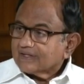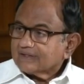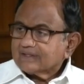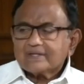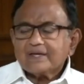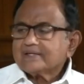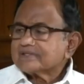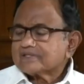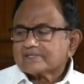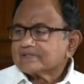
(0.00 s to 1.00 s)
the
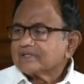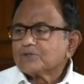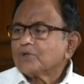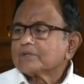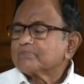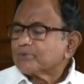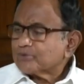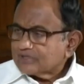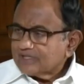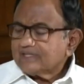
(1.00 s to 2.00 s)
case did not
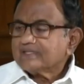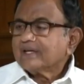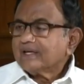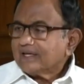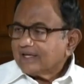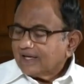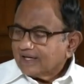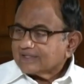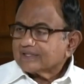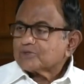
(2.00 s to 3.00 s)
proceed
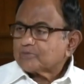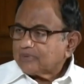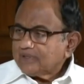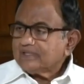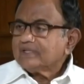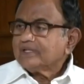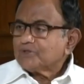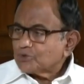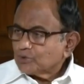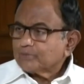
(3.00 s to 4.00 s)
at a speed it
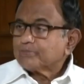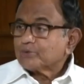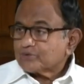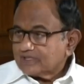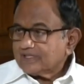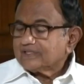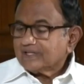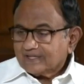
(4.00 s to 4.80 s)
should proceed,